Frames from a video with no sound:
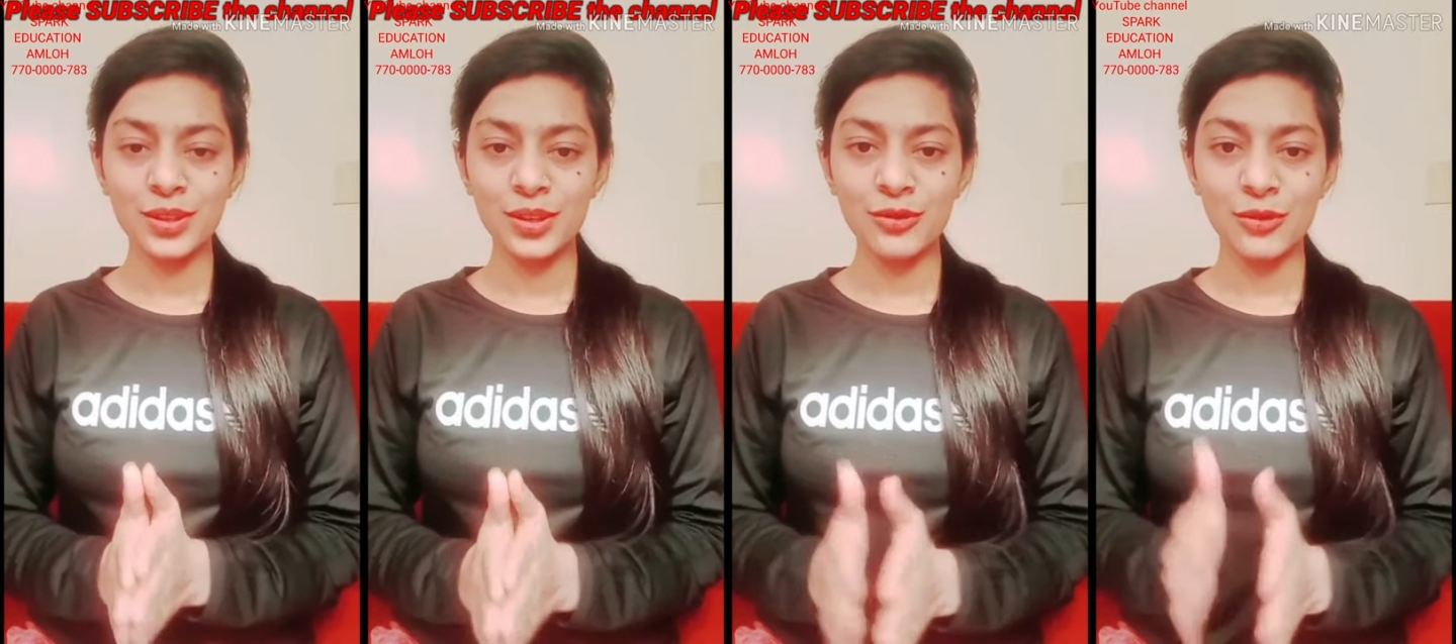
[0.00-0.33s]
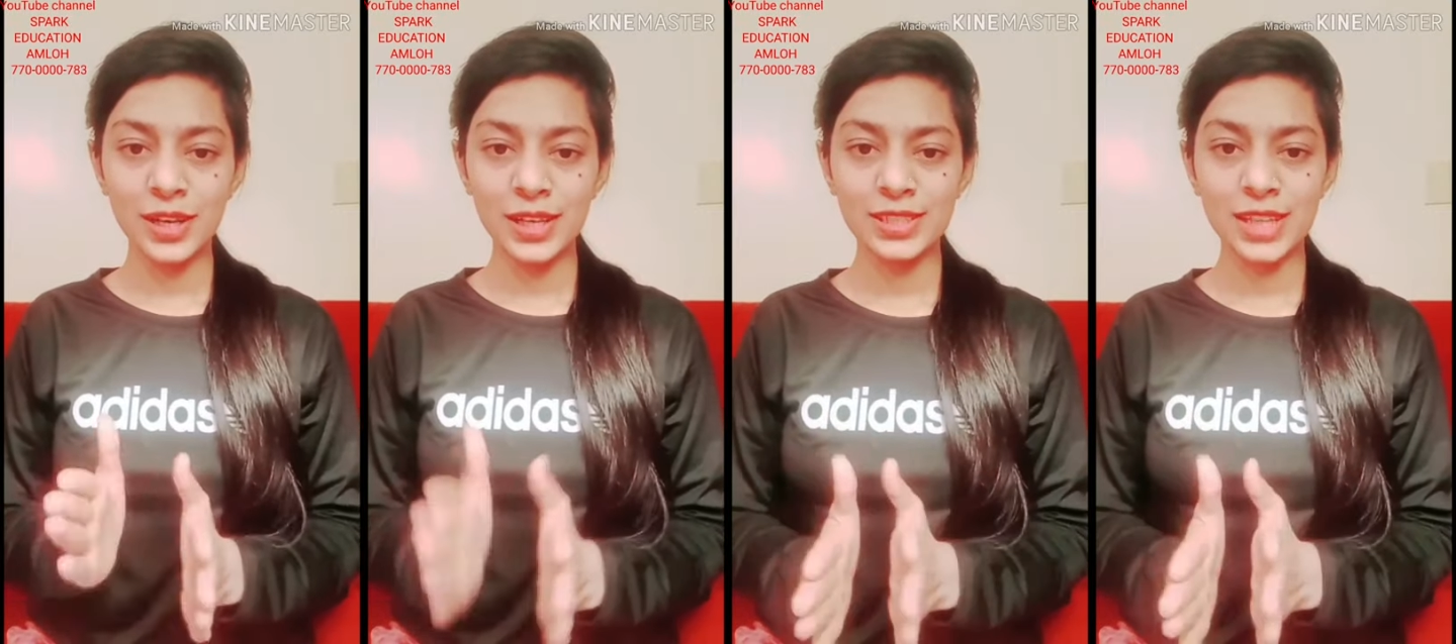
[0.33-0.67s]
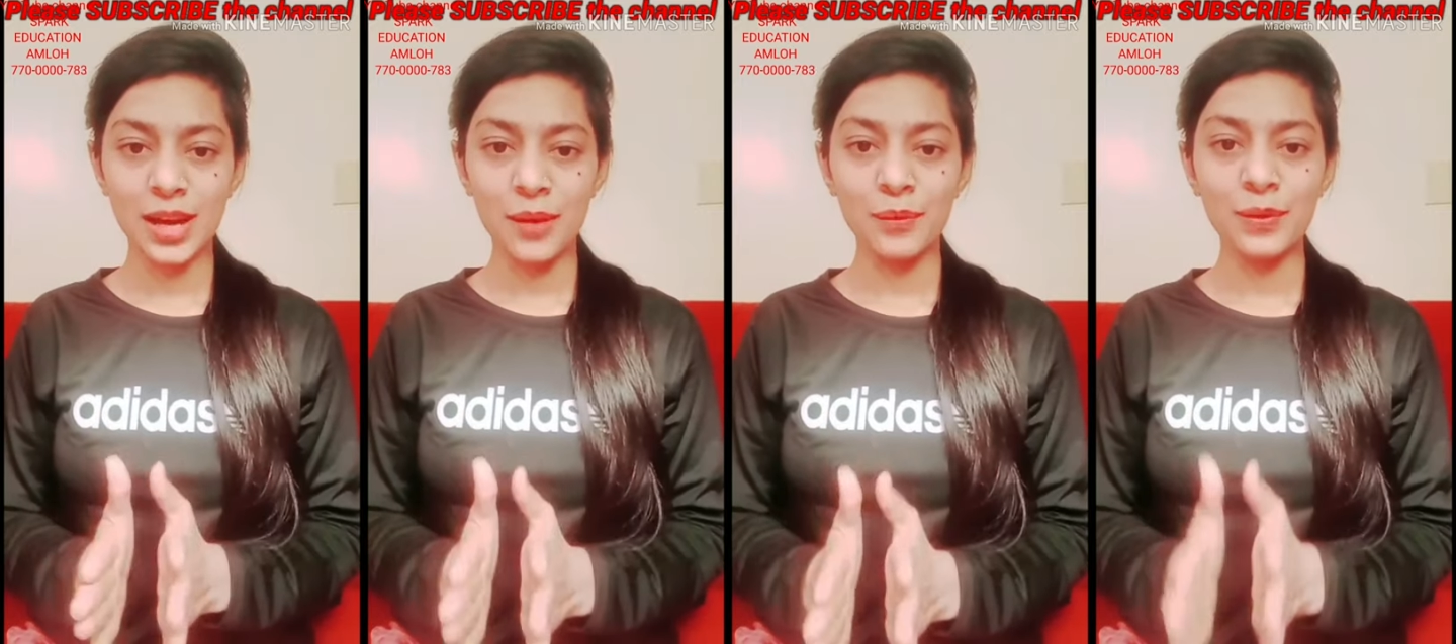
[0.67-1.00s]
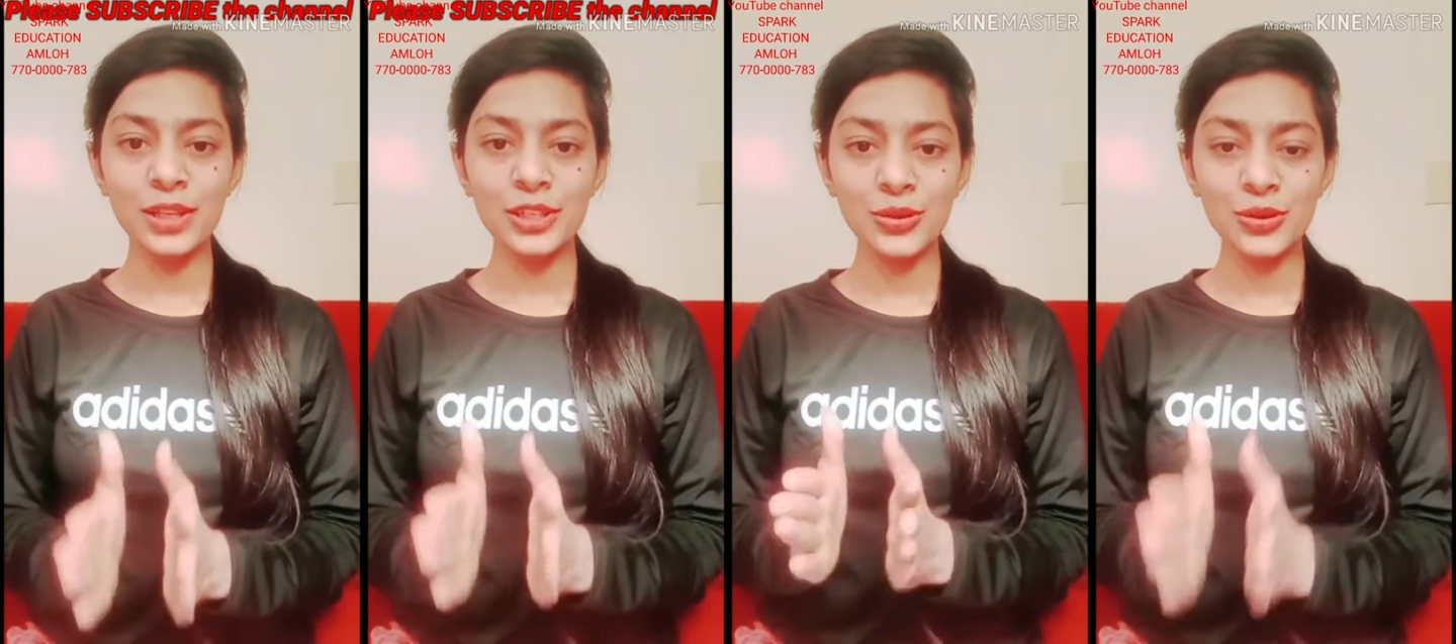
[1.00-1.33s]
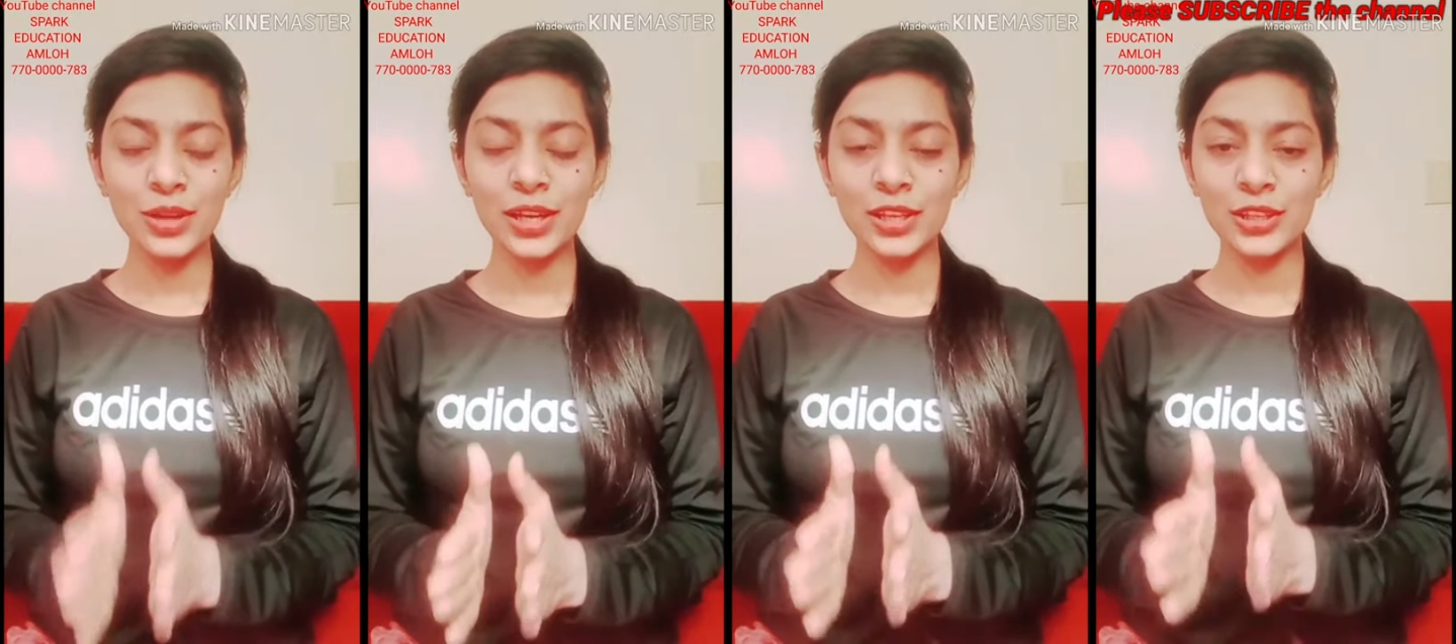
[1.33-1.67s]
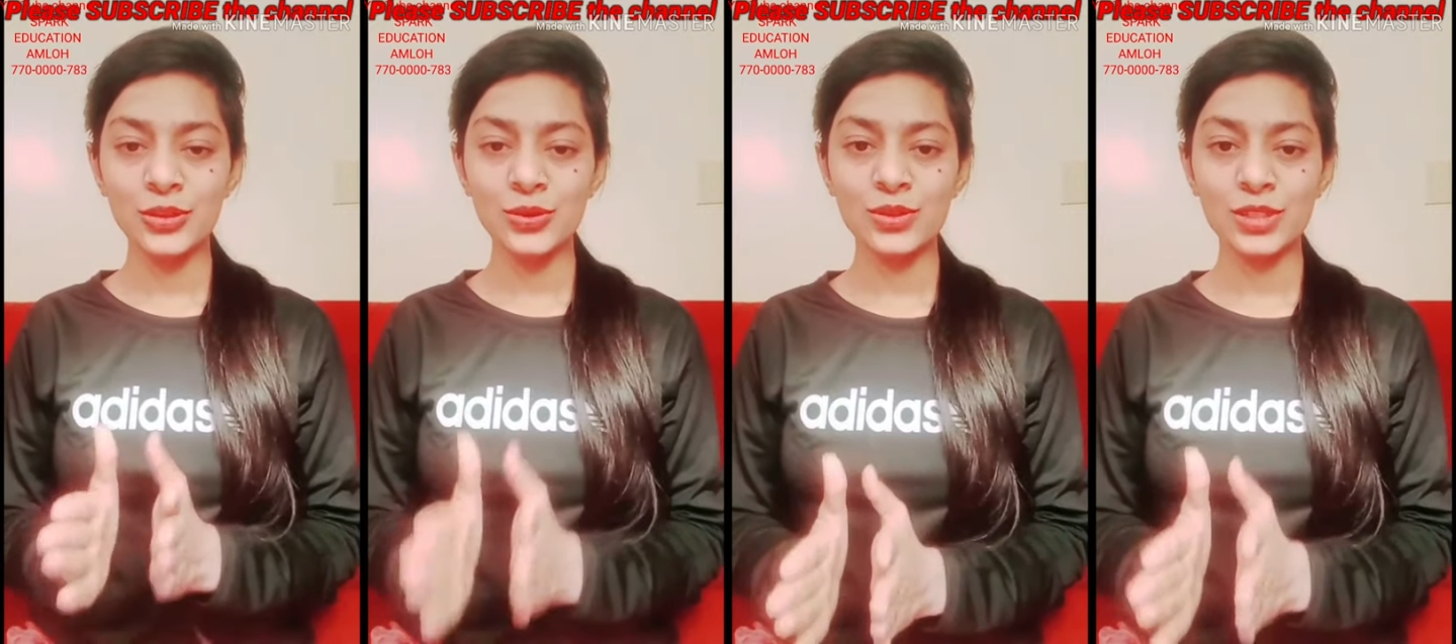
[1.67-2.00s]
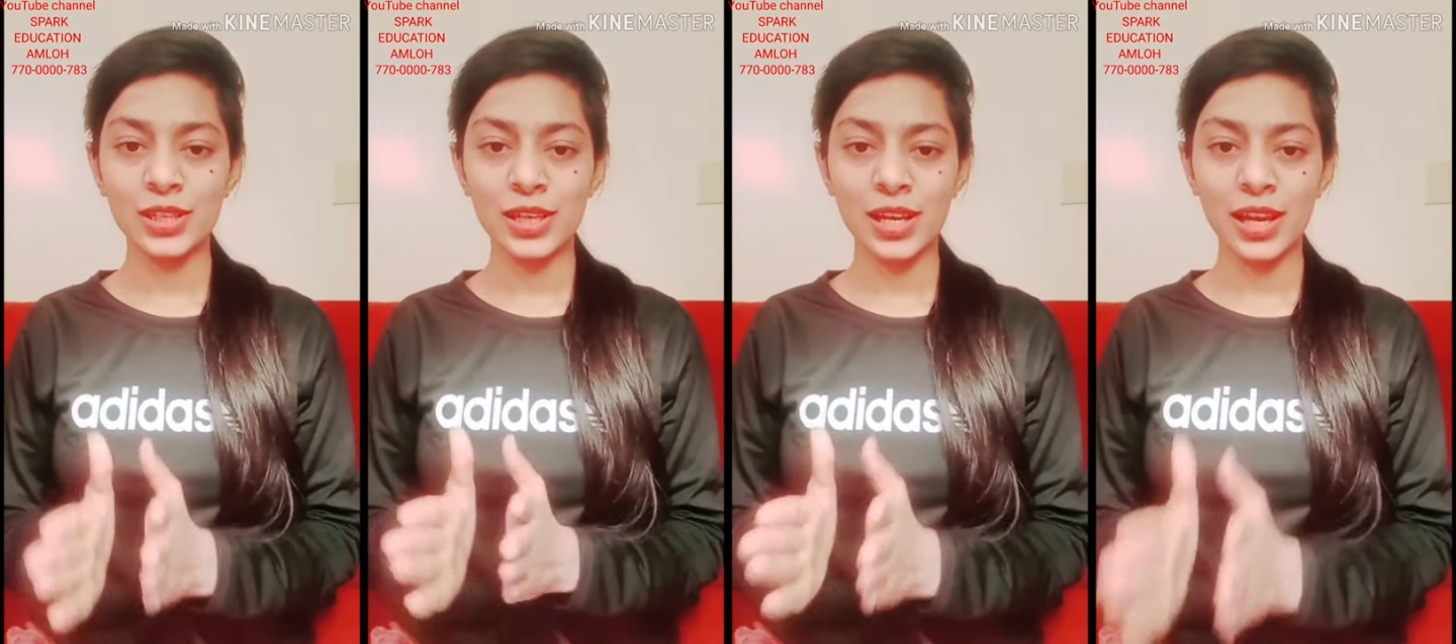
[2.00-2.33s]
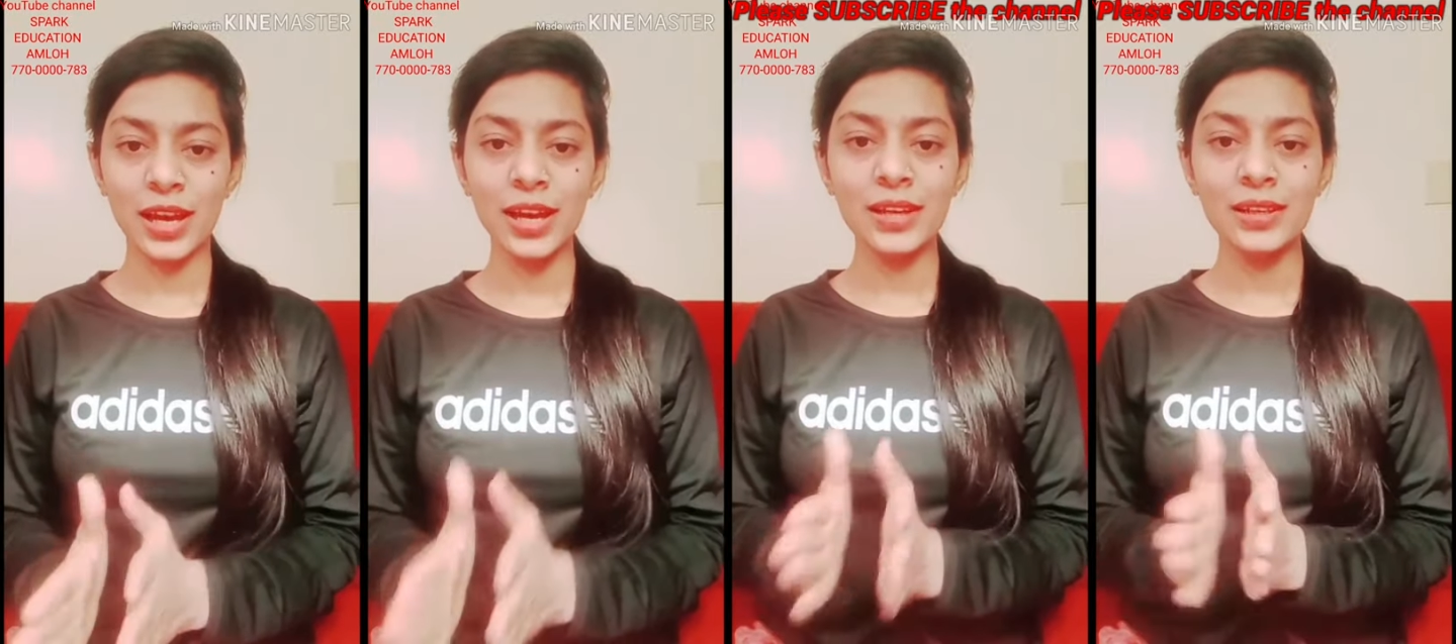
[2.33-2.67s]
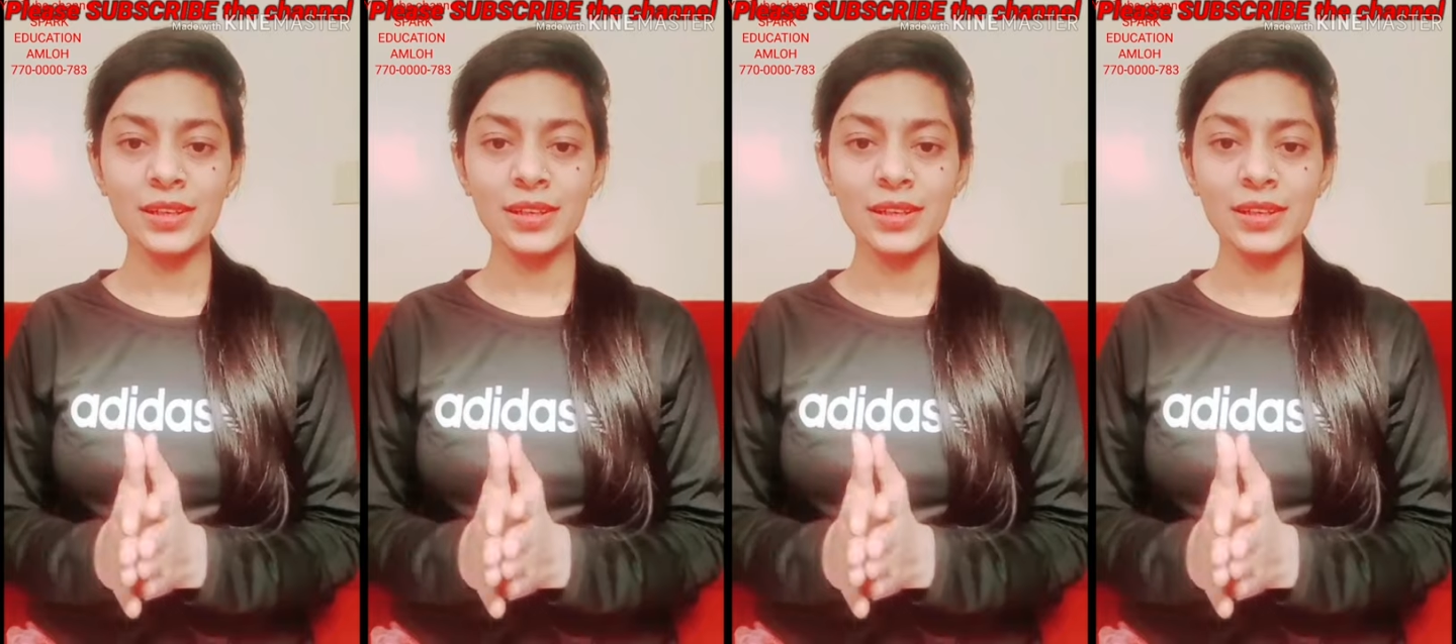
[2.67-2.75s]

For example, you can use it like